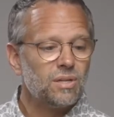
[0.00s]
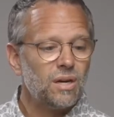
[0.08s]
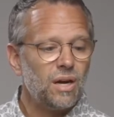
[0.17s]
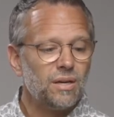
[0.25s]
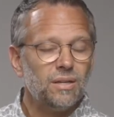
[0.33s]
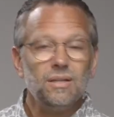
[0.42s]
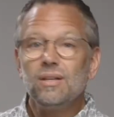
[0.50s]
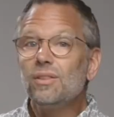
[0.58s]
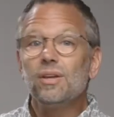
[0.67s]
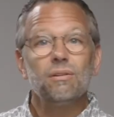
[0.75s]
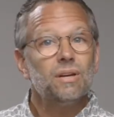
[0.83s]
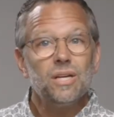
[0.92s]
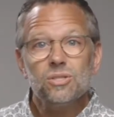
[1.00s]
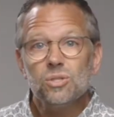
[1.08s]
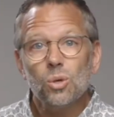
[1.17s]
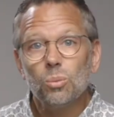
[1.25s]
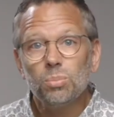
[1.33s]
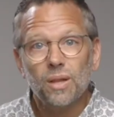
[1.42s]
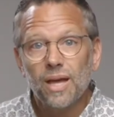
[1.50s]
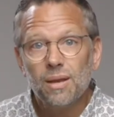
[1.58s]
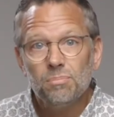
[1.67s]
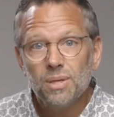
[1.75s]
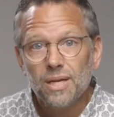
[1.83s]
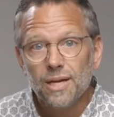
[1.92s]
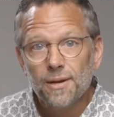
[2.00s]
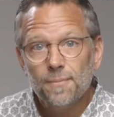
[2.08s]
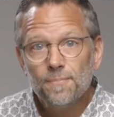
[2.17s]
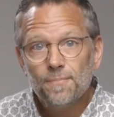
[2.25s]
God. There is no plan B.